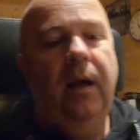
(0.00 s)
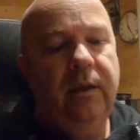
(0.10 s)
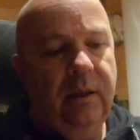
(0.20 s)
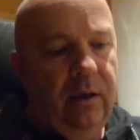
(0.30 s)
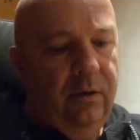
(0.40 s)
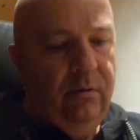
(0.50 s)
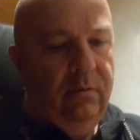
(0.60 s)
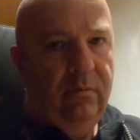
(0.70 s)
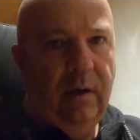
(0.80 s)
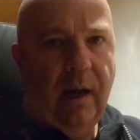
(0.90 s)
So
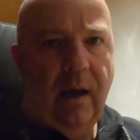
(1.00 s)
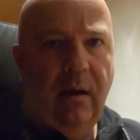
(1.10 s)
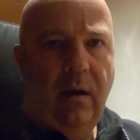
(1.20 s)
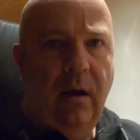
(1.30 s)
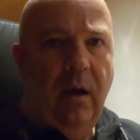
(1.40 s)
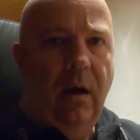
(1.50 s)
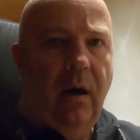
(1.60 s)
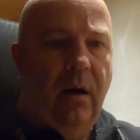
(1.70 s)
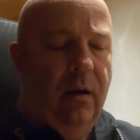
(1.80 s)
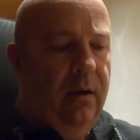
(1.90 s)
yeah,
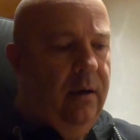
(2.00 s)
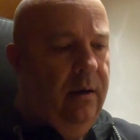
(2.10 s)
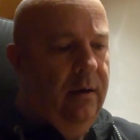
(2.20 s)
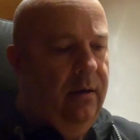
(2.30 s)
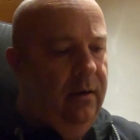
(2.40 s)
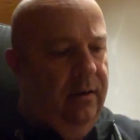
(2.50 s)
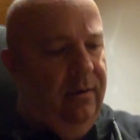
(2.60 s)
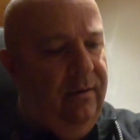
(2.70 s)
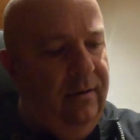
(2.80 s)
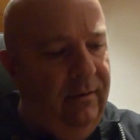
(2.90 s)
I'll
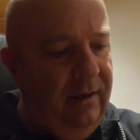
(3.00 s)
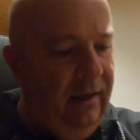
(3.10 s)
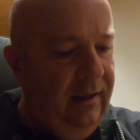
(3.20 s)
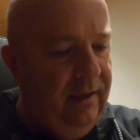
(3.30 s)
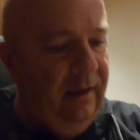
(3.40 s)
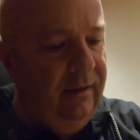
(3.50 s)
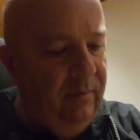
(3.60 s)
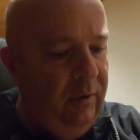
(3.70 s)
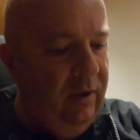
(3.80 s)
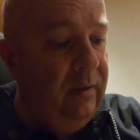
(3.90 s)
get this out
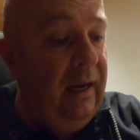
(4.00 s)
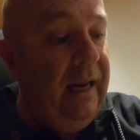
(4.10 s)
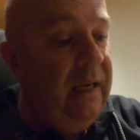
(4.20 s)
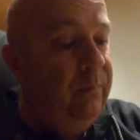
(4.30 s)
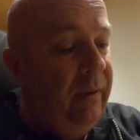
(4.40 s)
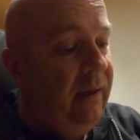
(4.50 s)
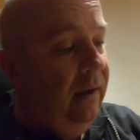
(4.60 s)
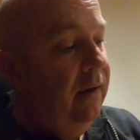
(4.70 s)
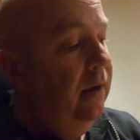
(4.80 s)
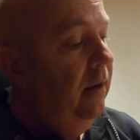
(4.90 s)
tomorrow. It is
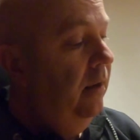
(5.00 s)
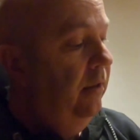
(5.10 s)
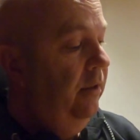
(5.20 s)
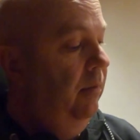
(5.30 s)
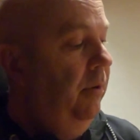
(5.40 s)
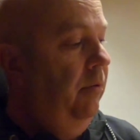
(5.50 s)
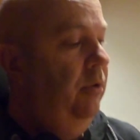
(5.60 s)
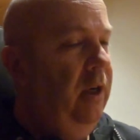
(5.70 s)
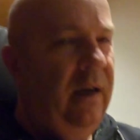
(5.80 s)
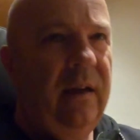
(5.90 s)
bigger than the bottle
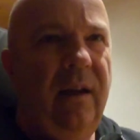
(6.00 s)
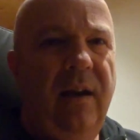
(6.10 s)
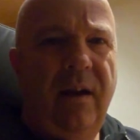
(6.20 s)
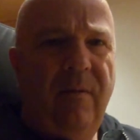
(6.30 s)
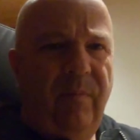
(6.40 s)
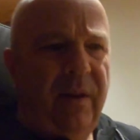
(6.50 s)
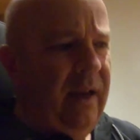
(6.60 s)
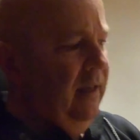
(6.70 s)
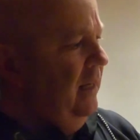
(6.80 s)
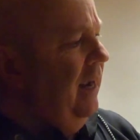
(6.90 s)
jack.
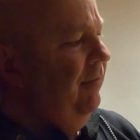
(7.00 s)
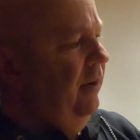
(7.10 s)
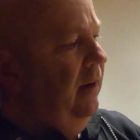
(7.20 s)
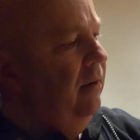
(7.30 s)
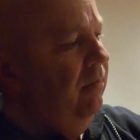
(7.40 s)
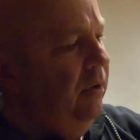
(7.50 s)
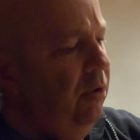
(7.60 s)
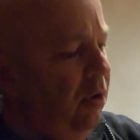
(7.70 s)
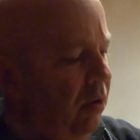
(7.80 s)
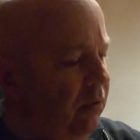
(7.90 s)
It's heavier, but
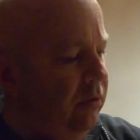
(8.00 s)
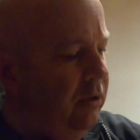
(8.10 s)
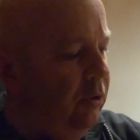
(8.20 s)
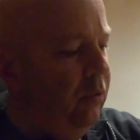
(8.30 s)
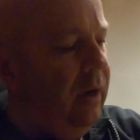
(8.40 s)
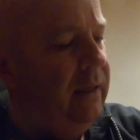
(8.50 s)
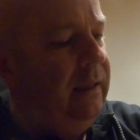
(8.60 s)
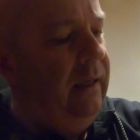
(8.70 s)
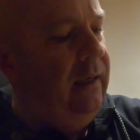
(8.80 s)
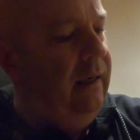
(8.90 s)
not
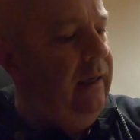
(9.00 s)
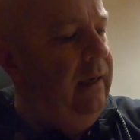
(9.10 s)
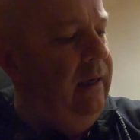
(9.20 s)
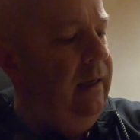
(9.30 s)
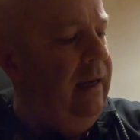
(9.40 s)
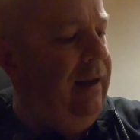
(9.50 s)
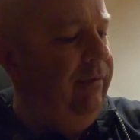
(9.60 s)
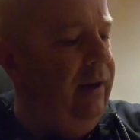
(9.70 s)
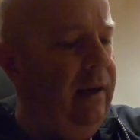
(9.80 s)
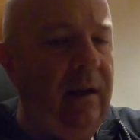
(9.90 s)
drastically
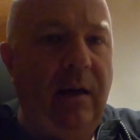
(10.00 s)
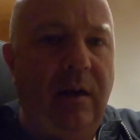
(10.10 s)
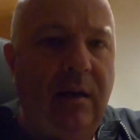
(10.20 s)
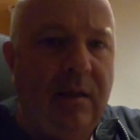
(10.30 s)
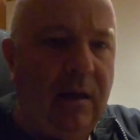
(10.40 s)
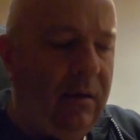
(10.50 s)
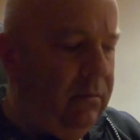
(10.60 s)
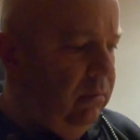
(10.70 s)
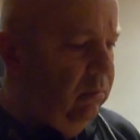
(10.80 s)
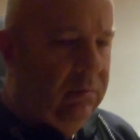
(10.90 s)
heavy.
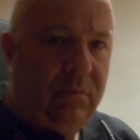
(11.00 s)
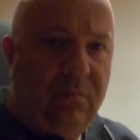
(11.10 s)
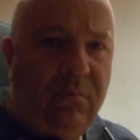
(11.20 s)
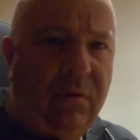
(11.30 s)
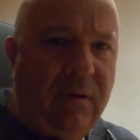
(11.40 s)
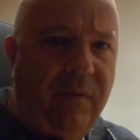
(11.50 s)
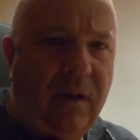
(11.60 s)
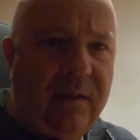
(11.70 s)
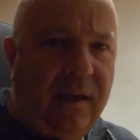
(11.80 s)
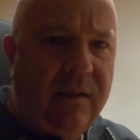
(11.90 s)
So we'll give
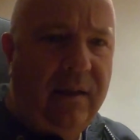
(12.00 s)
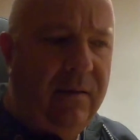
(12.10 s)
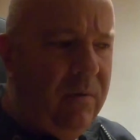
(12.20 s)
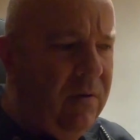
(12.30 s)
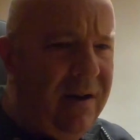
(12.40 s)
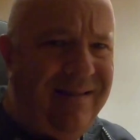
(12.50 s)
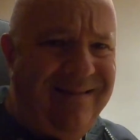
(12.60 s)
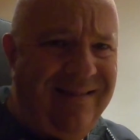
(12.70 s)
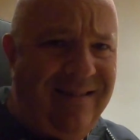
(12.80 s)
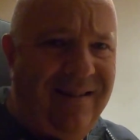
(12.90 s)
that a test in the morning.
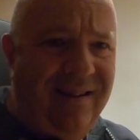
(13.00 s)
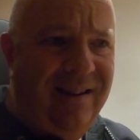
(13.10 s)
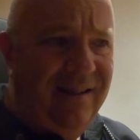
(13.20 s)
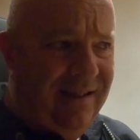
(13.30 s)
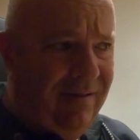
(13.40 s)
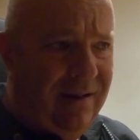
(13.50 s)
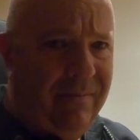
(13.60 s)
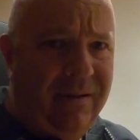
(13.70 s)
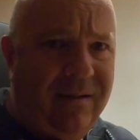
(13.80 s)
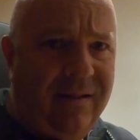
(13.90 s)
See what
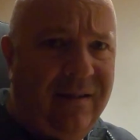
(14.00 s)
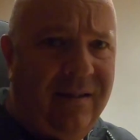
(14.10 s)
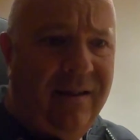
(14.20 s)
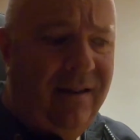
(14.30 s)
happens.